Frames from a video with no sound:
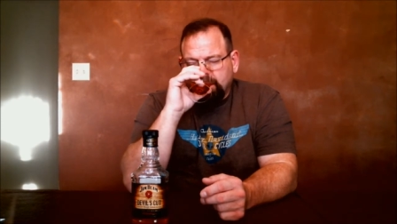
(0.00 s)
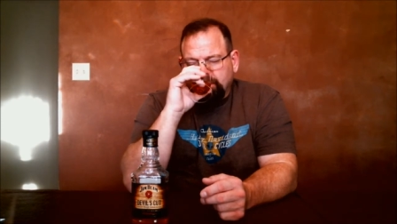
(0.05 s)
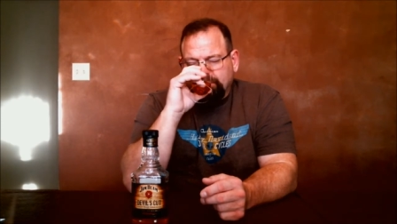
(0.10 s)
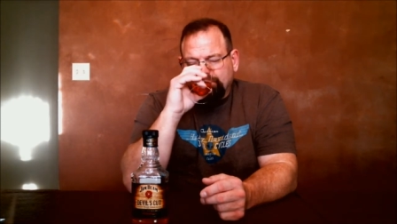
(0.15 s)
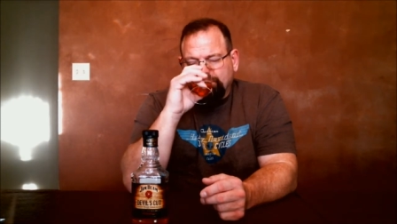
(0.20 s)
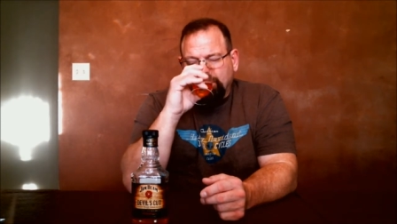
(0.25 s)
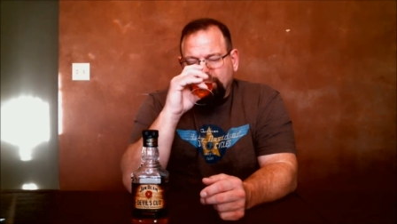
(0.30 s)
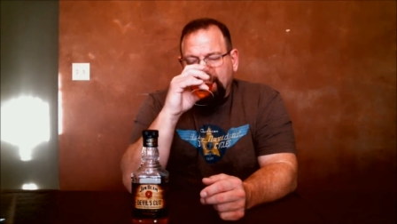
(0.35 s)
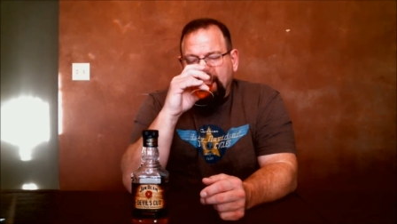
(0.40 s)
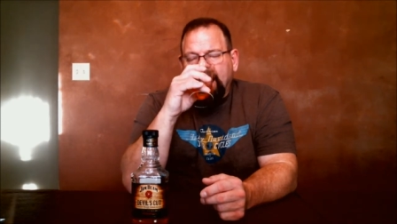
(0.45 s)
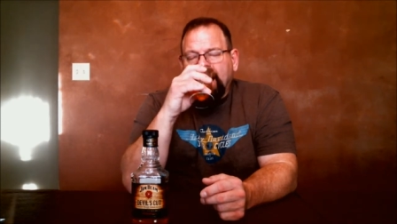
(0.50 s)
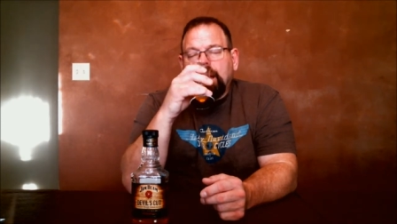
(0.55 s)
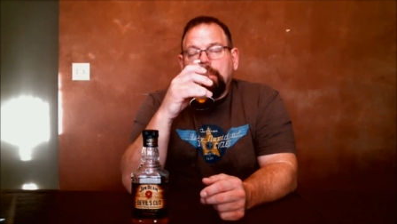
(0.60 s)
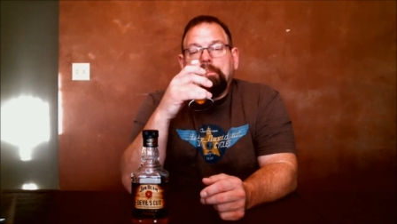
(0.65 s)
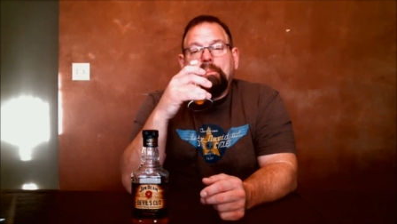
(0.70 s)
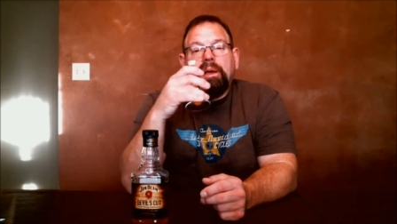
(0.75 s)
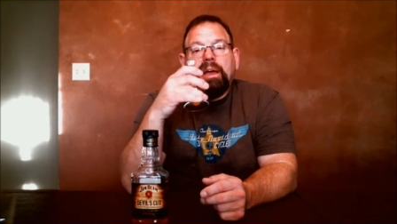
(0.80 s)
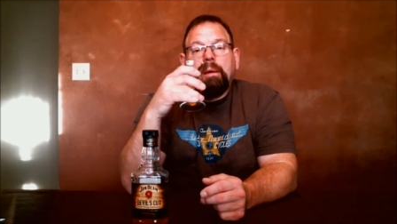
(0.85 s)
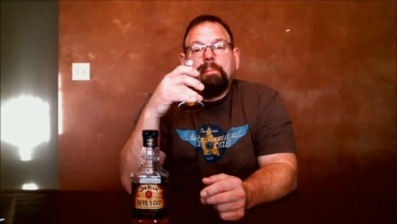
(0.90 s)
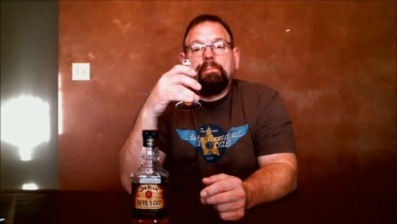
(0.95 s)
black
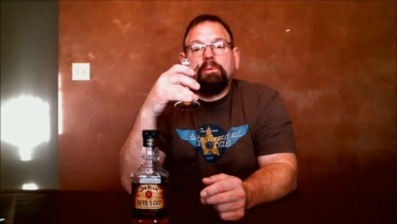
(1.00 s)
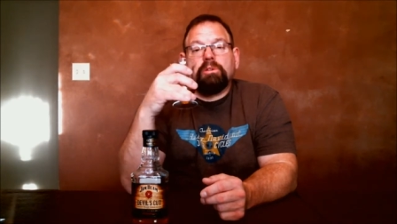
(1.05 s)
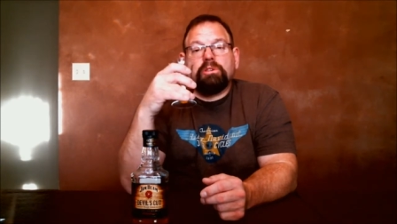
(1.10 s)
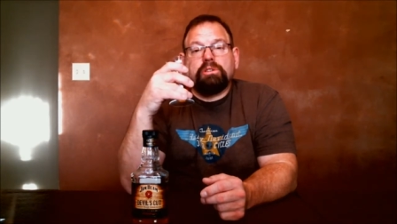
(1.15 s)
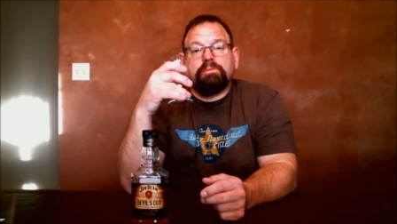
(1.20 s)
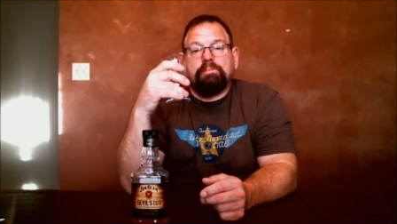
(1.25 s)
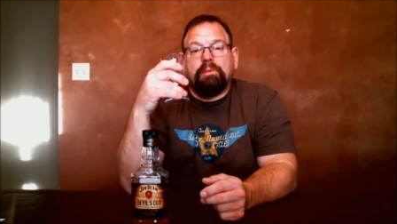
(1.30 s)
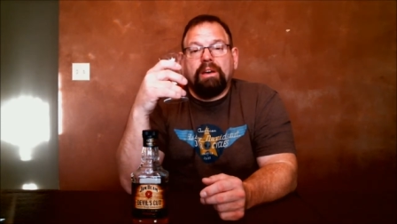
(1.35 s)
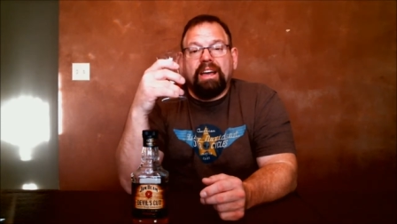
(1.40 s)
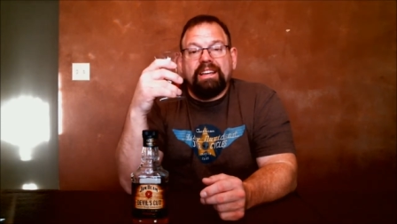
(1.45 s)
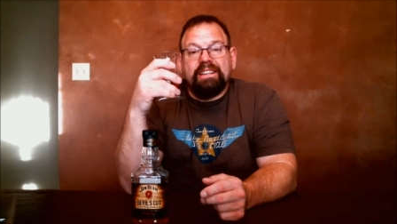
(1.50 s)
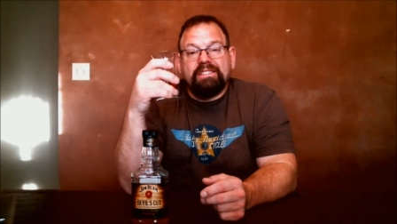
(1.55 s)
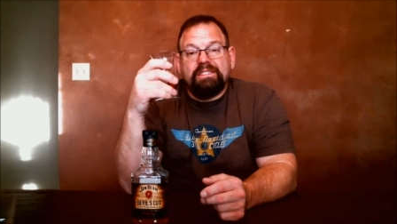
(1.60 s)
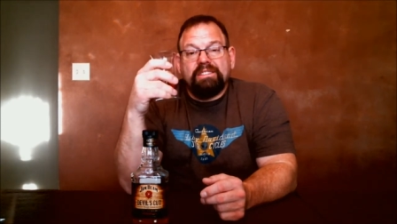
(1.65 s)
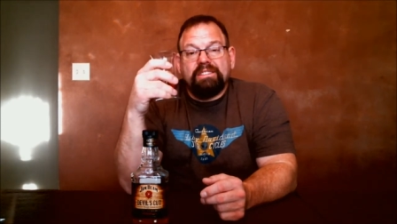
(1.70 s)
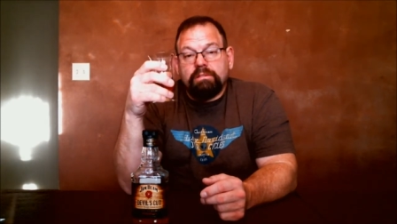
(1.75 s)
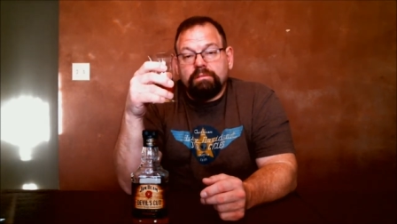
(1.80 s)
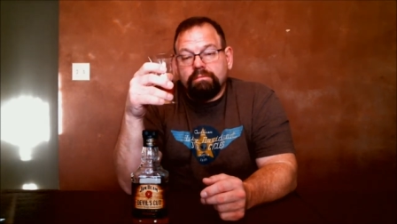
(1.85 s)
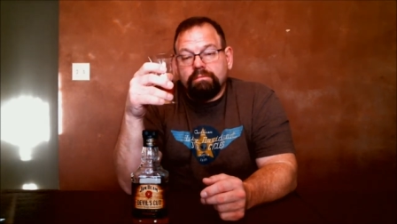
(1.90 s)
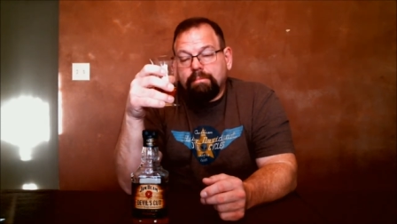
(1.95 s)
pepper
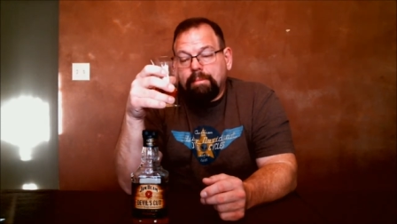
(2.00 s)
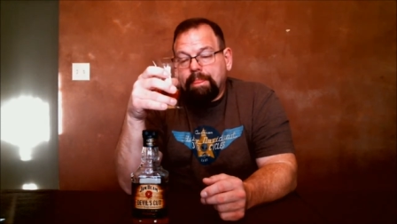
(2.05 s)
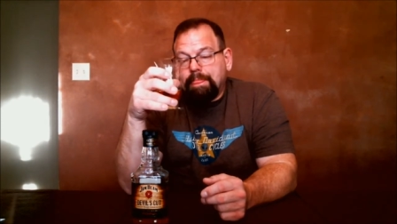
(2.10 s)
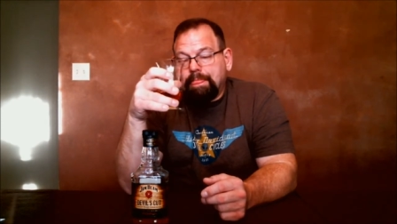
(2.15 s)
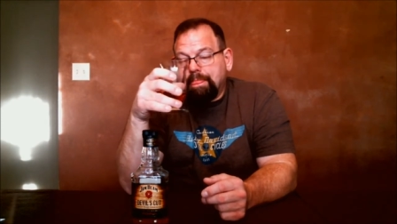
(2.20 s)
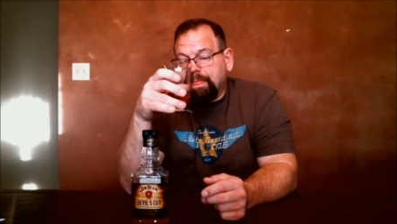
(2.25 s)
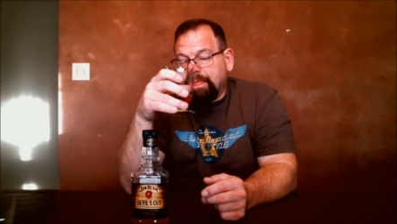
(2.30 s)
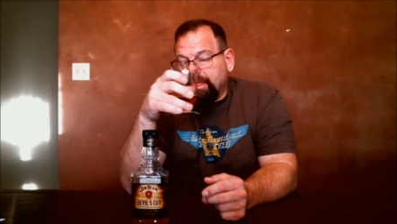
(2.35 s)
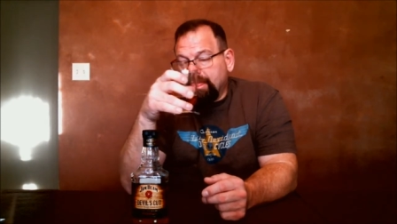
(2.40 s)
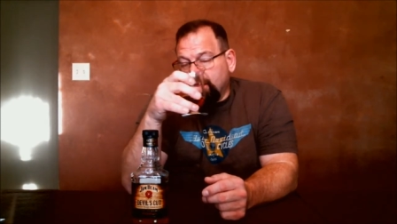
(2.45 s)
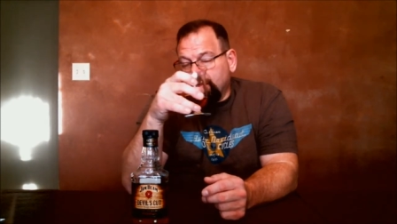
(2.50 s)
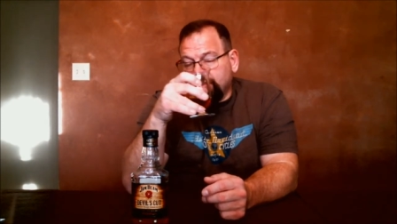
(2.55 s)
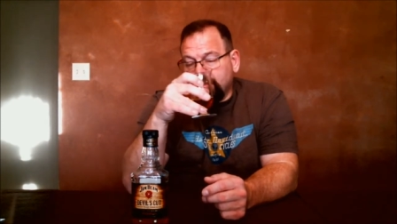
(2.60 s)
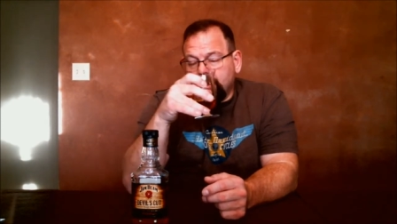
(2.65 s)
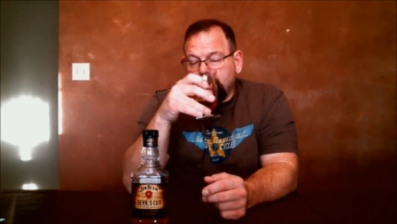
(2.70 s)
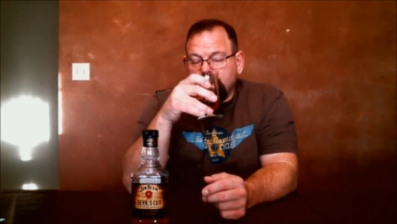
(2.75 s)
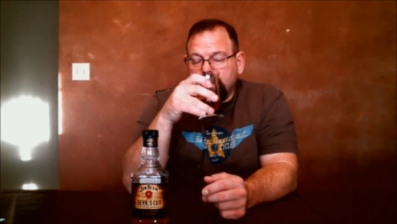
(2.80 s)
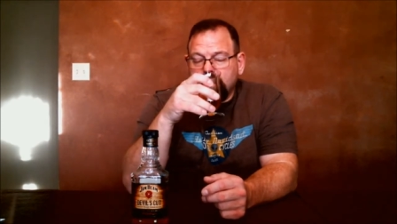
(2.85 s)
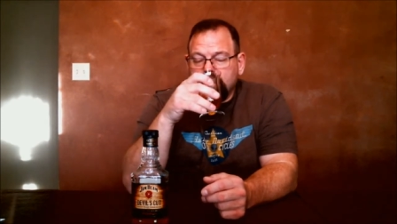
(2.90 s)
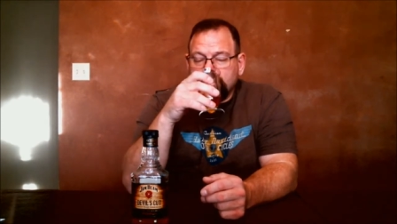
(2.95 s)
spice on the
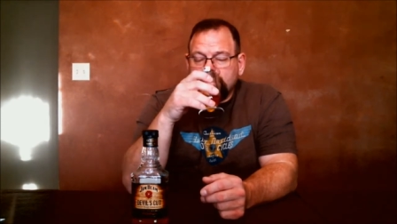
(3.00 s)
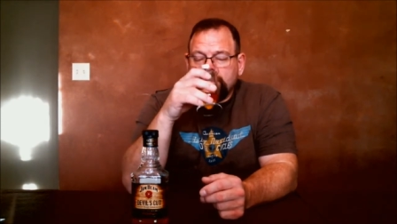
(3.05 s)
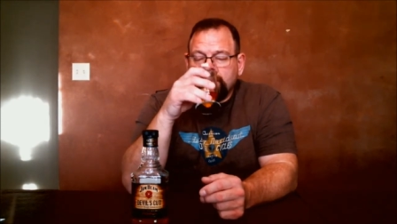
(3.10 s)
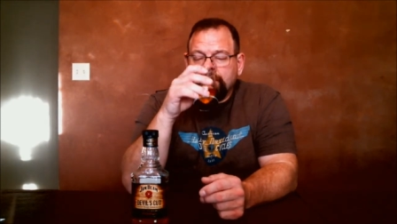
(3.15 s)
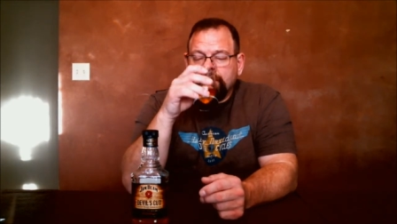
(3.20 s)
nose